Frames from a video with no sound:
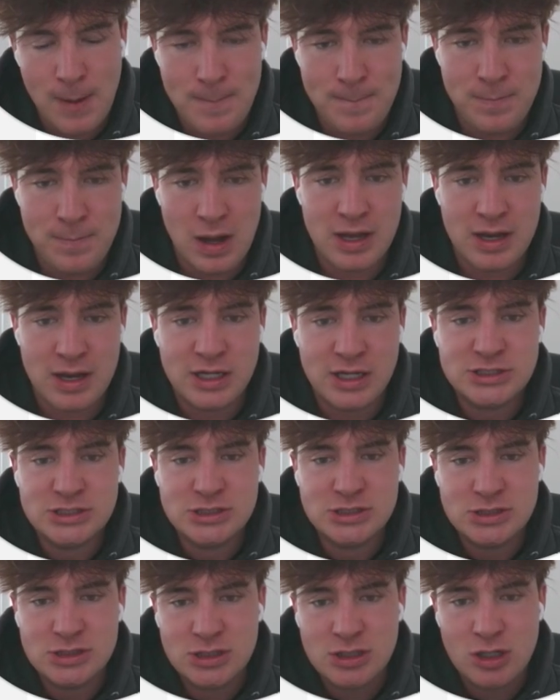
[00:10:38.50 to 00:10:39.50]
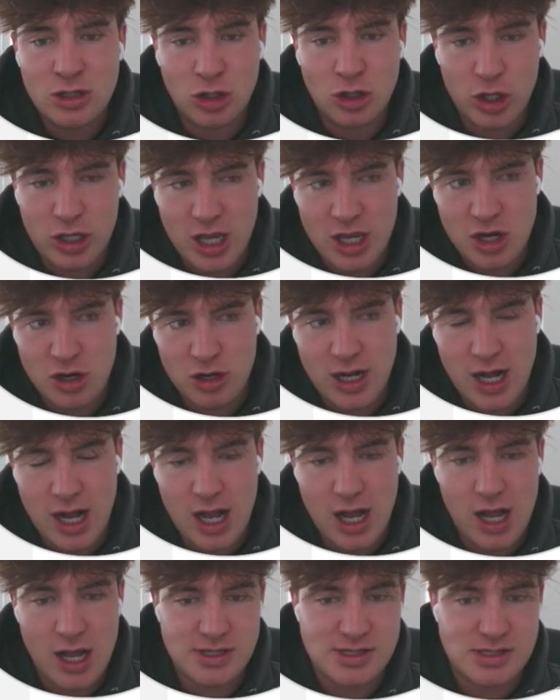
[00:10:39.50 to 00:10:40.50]
But look at your
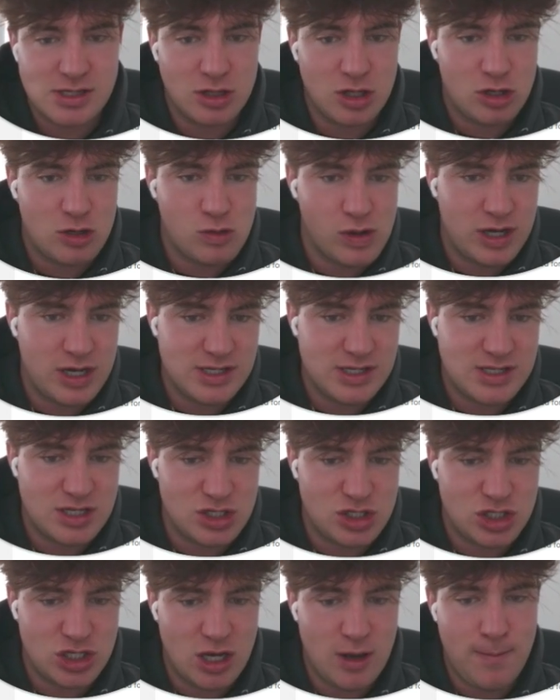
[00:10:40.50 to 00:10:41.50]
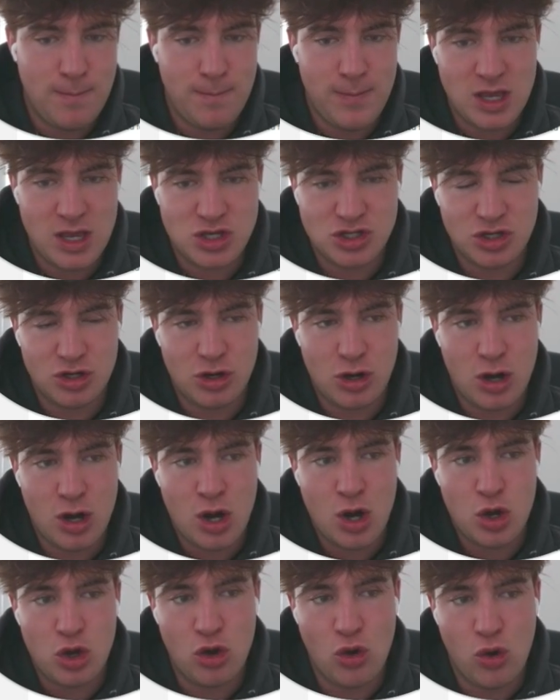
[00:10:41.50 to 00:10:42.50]
COGS, look what it is to ship, make sure
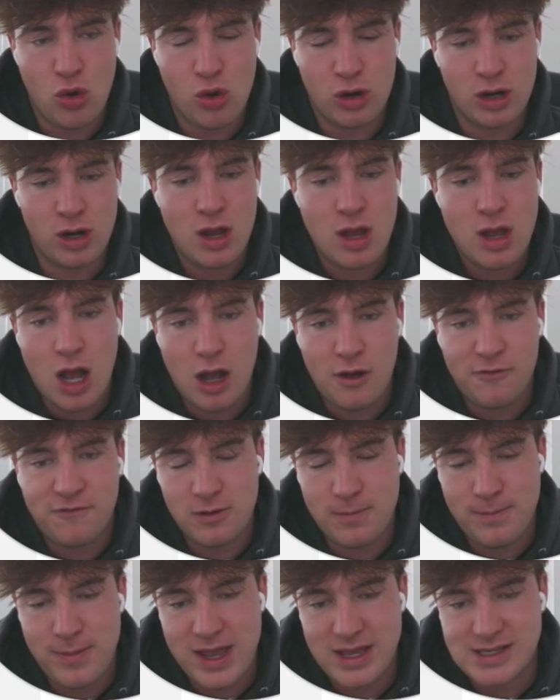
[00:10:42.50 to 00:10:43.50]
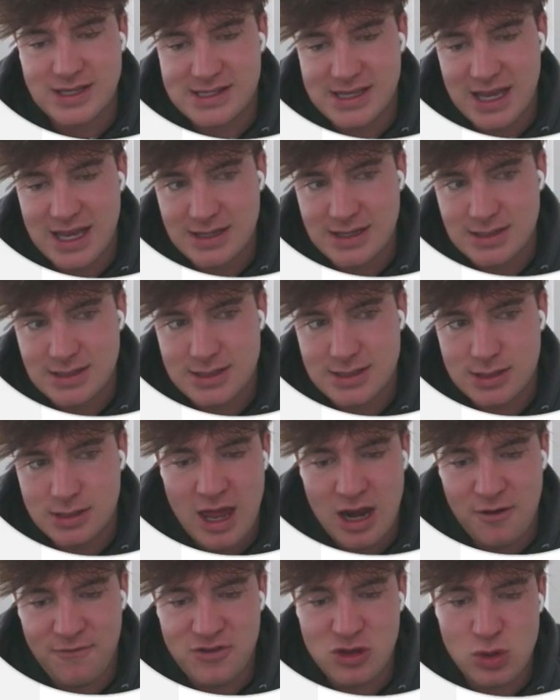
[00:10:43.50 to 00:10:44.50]
your offer makes sense.
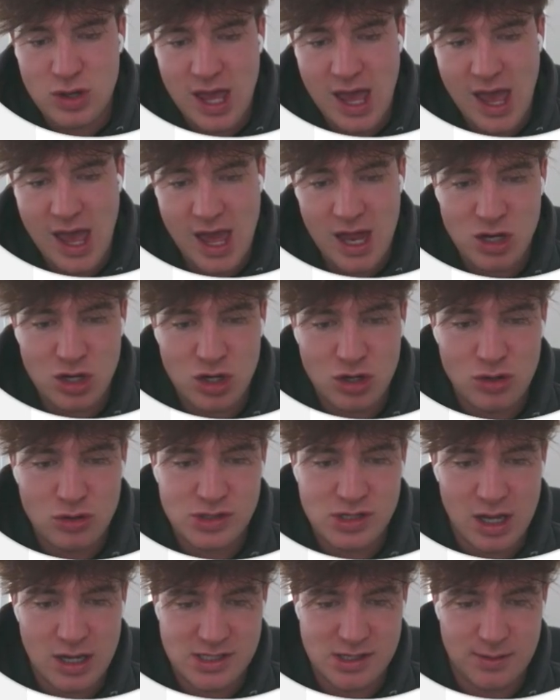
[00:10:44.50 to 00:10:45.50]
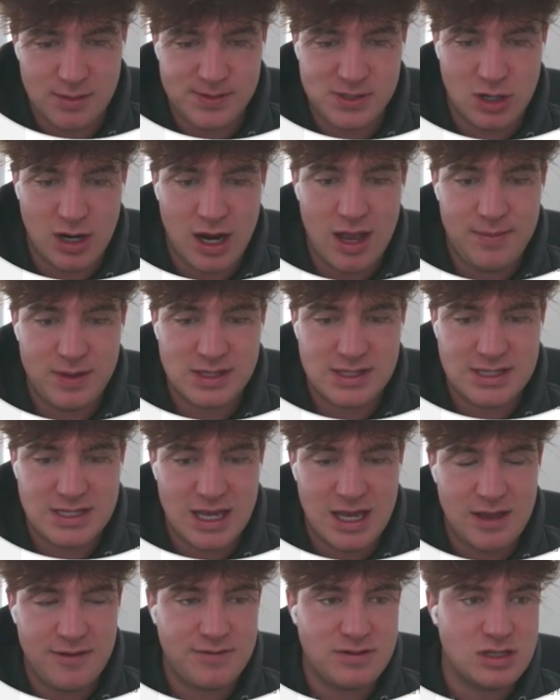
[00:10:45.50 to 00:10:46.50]
And if you can do a subscribe and
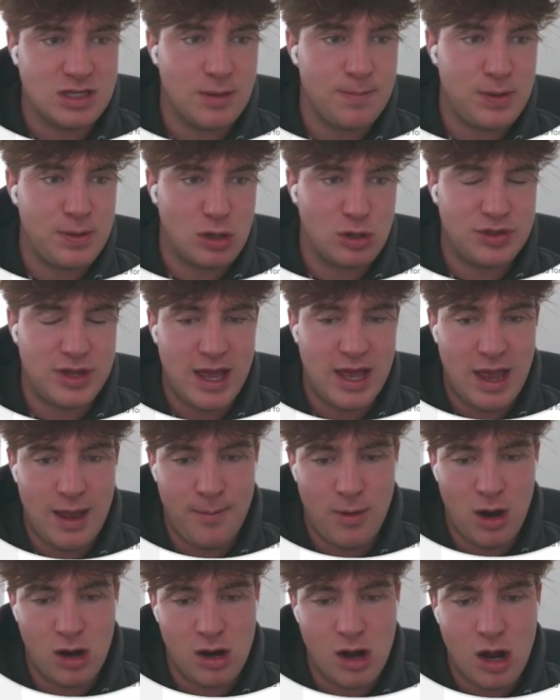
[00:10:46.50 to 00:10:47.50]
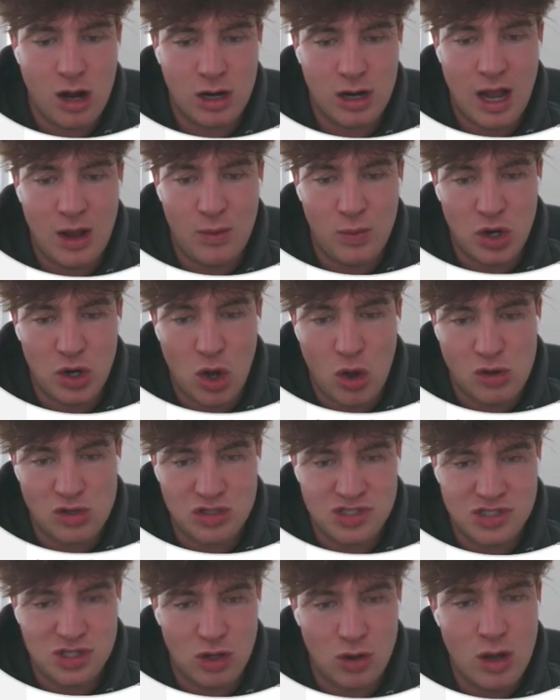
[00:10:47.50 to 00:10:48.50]
save to build that MRR, I would
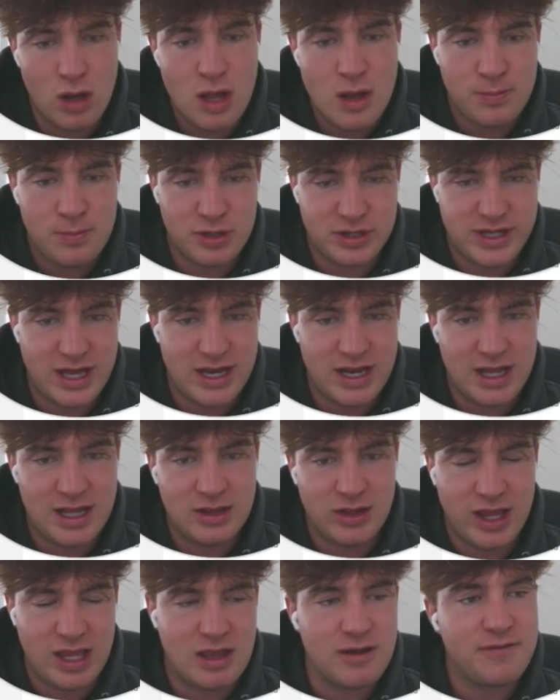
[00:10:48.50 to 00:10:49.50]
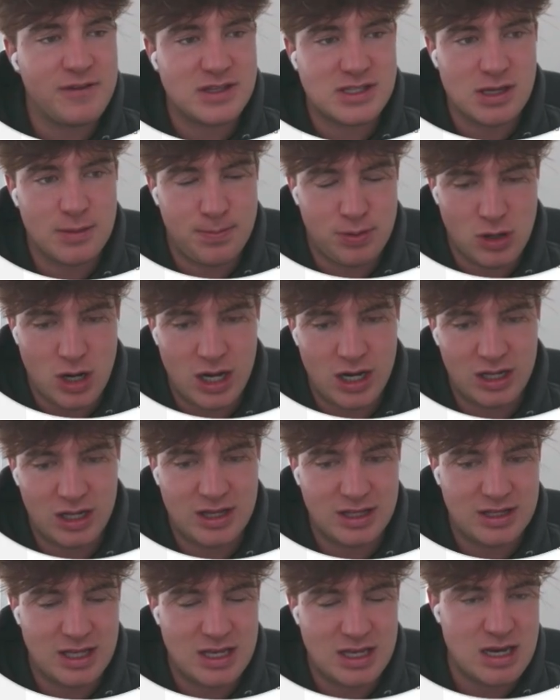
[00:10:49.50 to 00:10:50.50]
also put that in. Like if it's a product
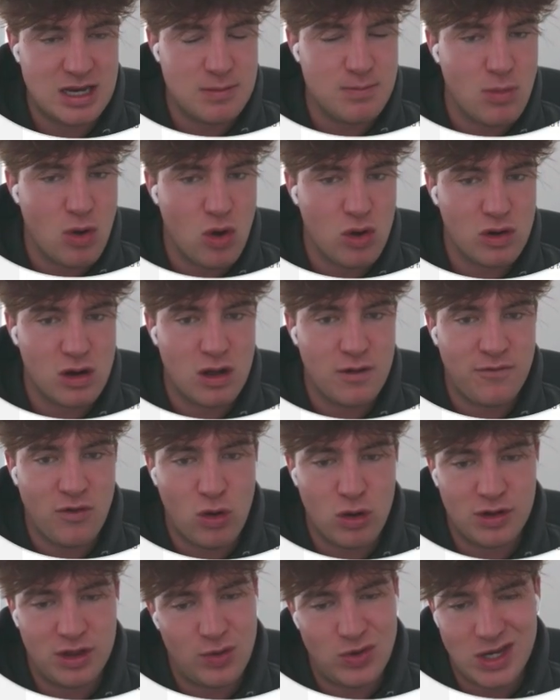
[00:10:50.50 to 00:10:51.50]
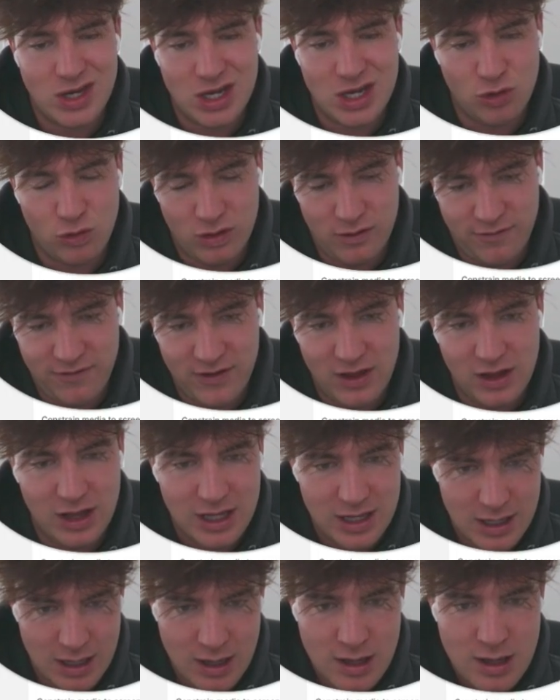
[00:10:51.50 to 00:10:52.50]
that they need more of or they would need to refill
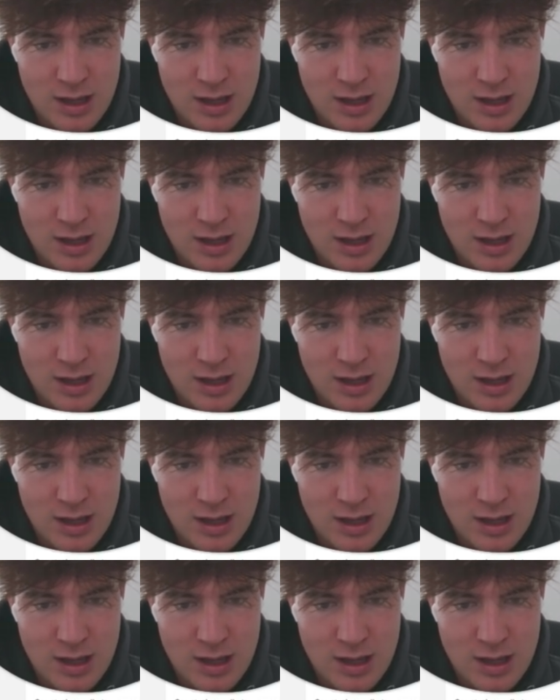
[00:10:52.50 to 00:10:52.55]
it,